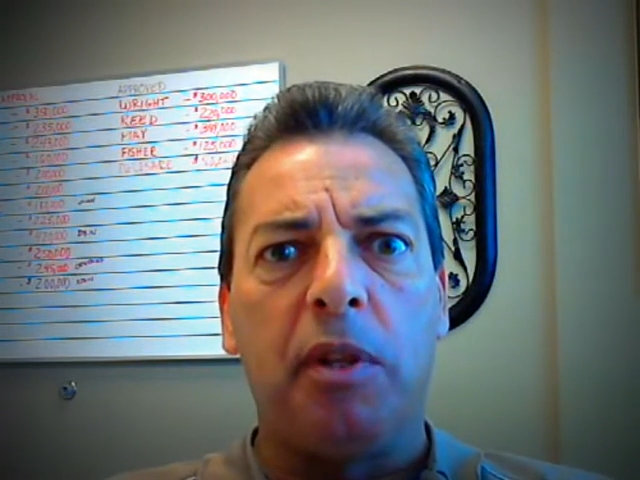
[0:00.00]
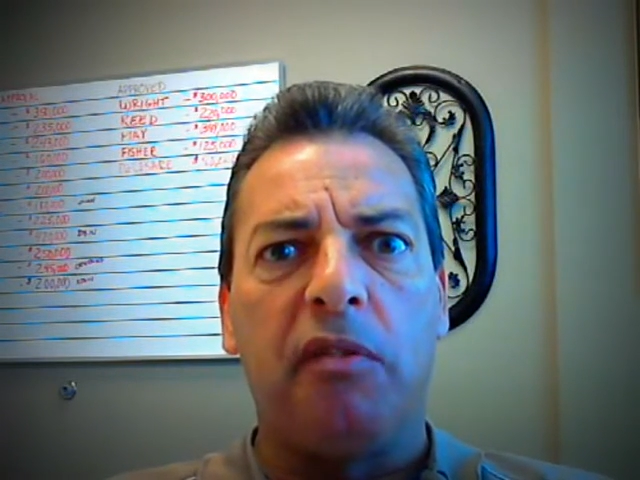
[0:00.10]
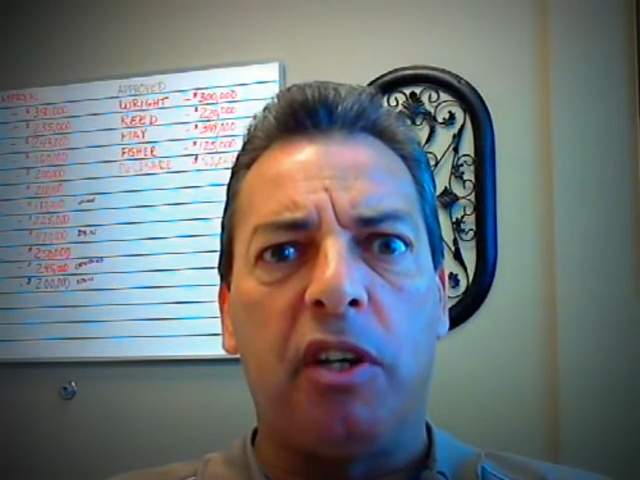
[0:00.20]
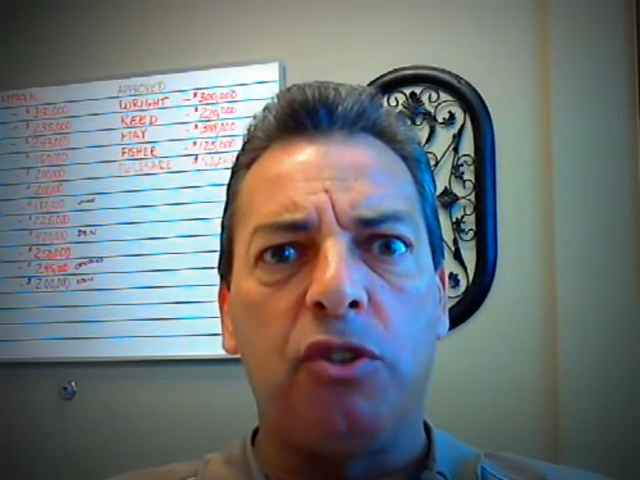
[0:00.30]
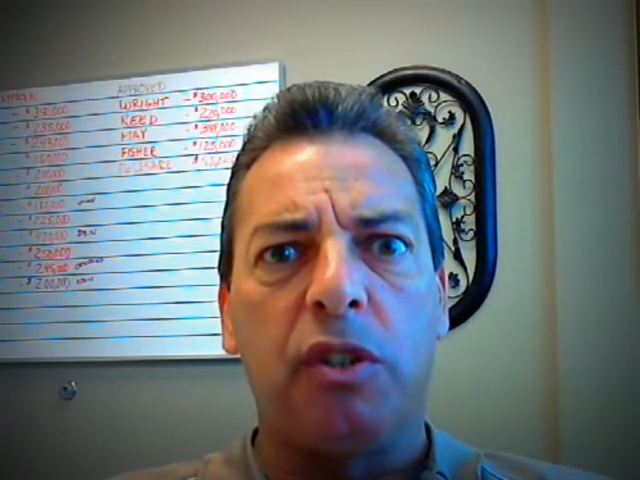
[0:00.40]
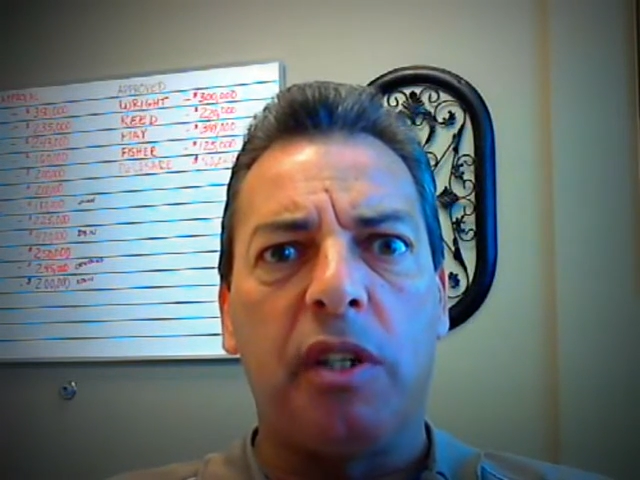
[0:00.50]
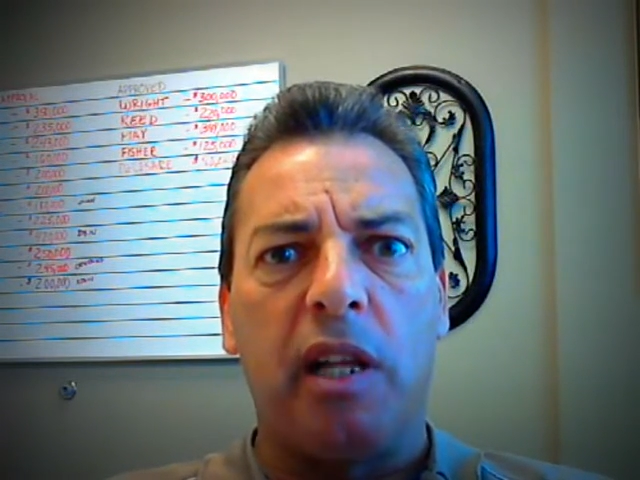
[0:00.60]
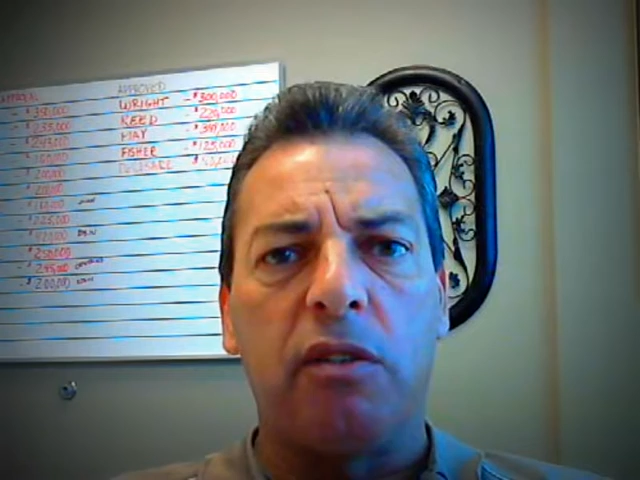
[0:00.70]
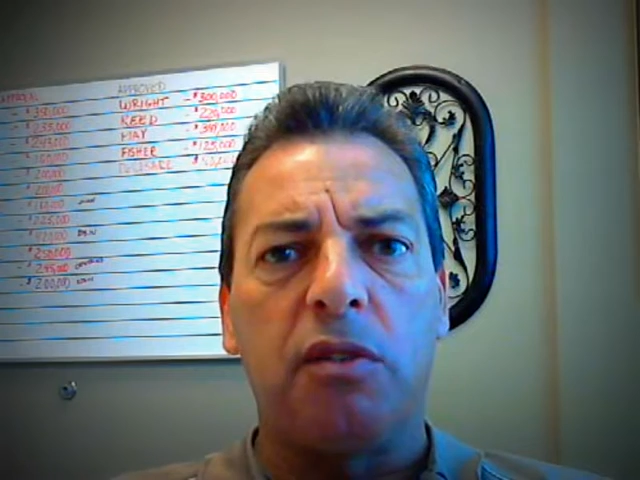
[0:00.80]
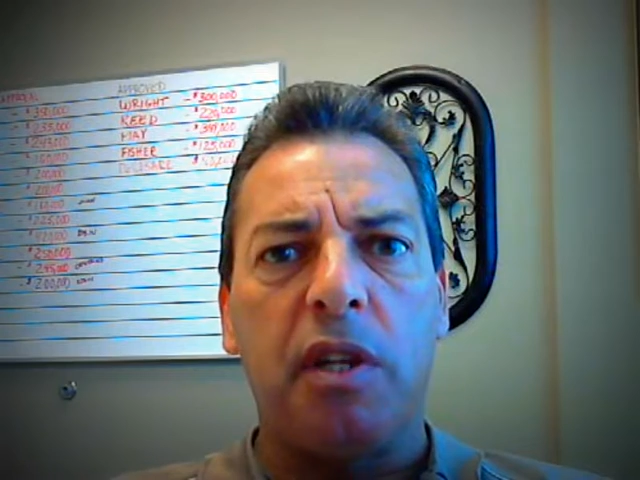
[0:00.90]
a couple of
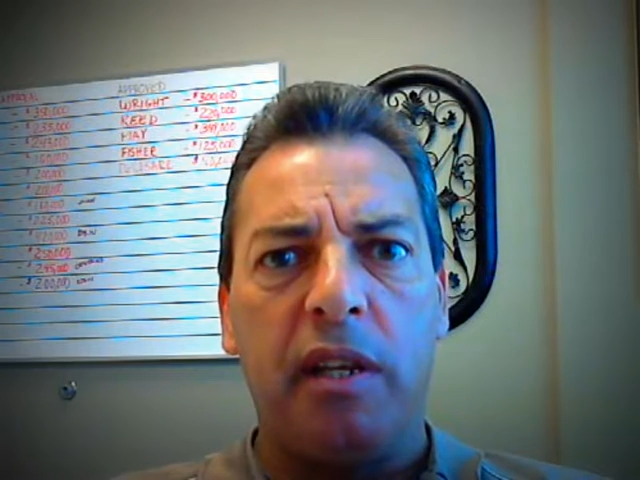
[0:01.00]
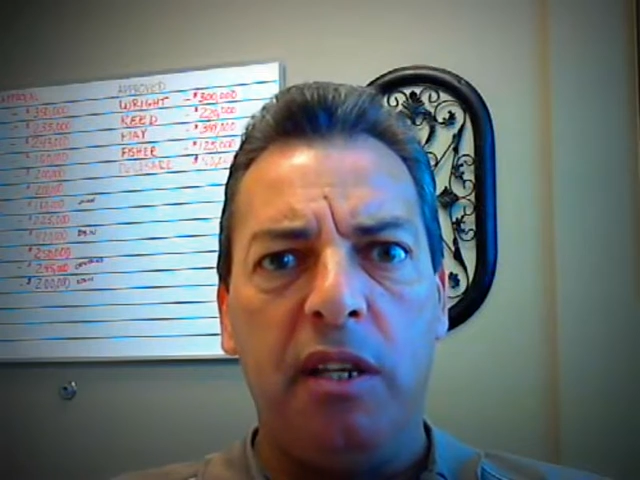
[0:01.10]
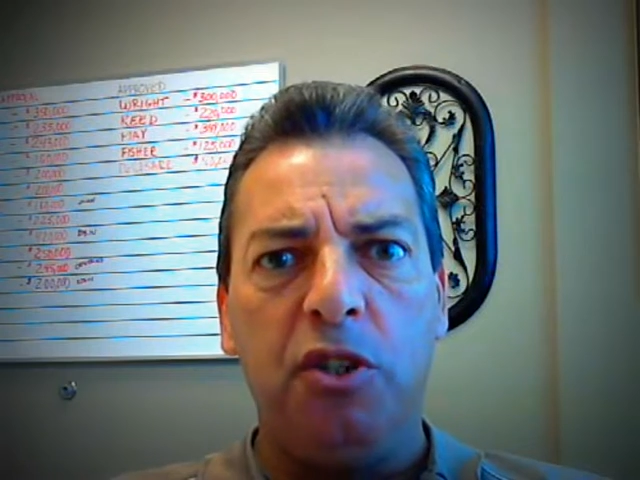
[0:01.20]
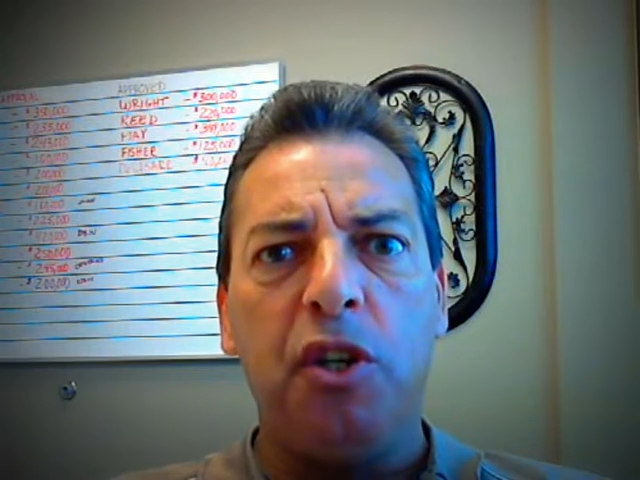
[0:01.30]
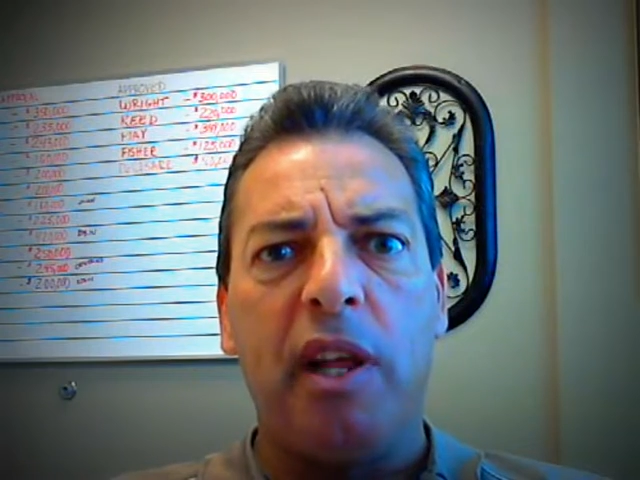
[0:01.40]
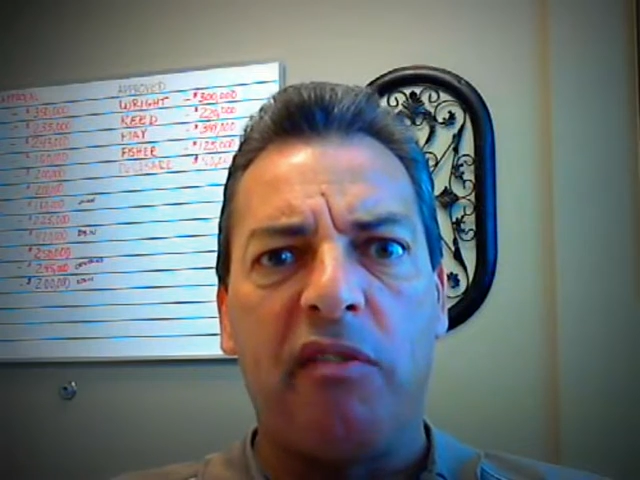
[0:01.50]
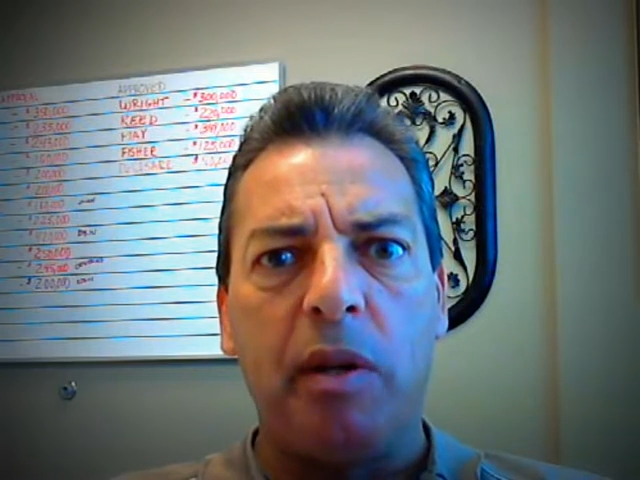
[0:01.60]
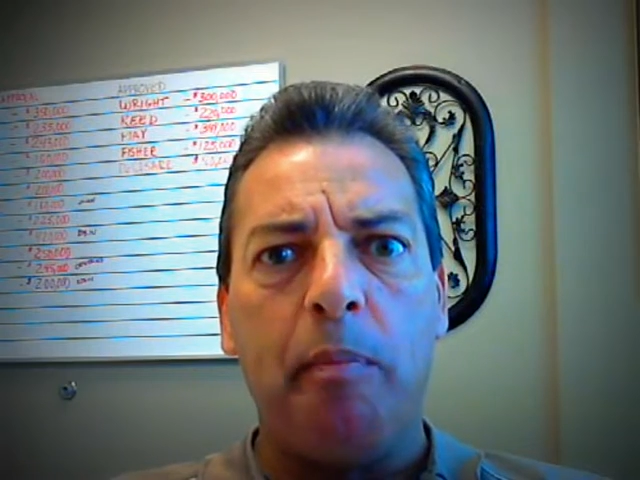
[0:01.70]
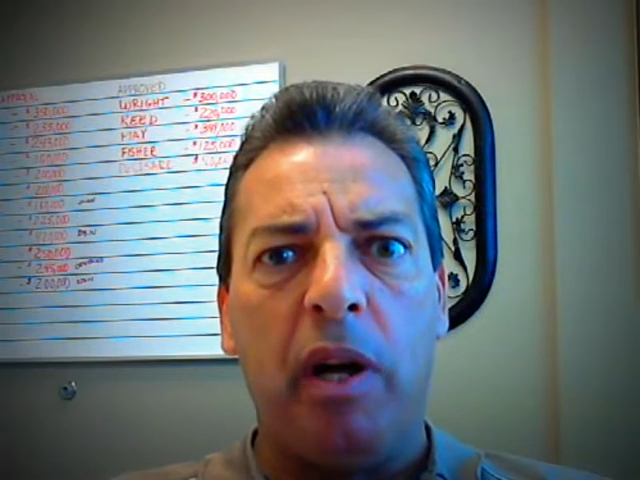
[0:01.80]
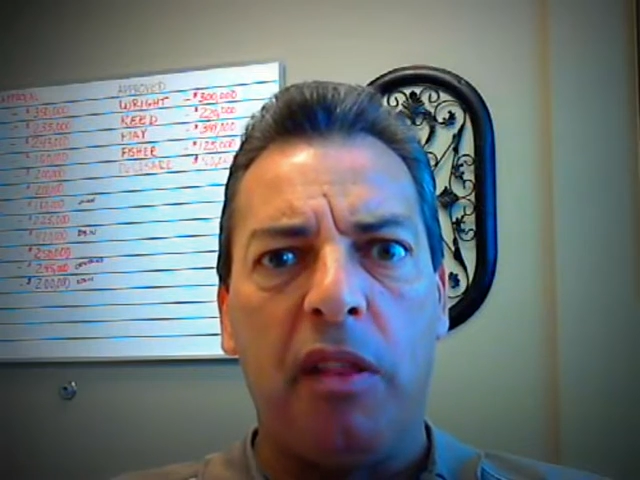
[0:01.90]
$100 each and
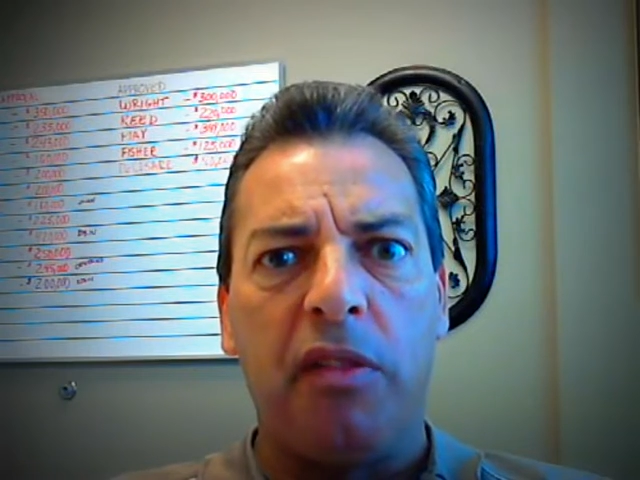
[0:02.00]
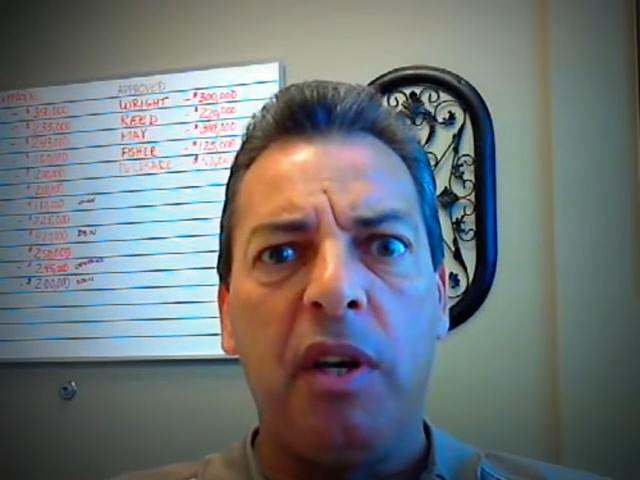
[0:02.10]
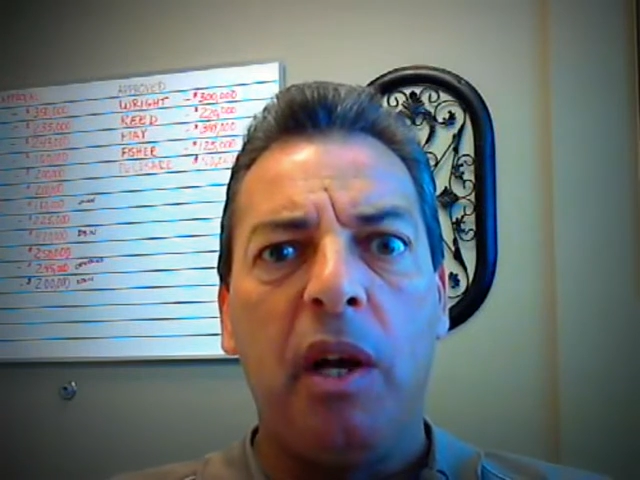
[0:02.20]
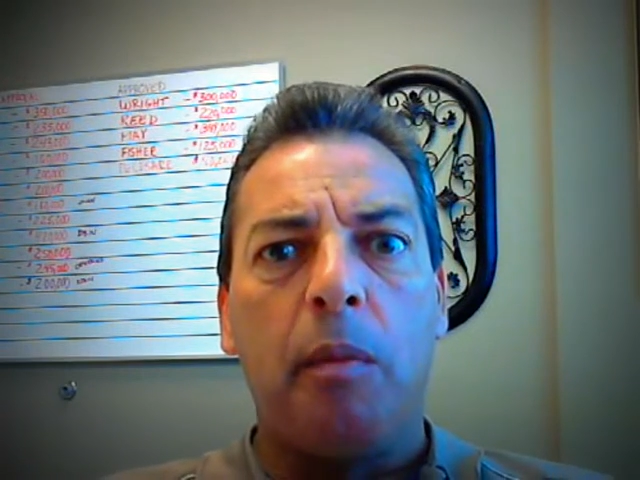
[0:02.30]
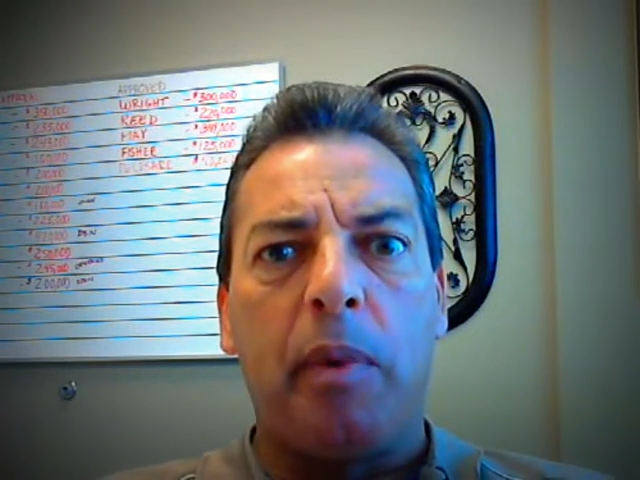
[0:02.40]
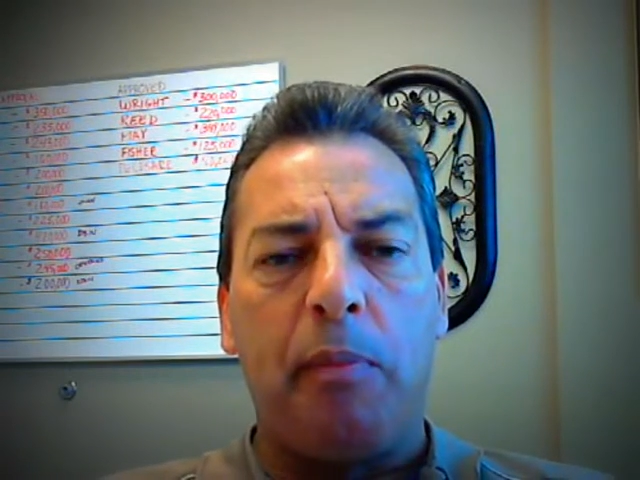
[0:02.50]
every month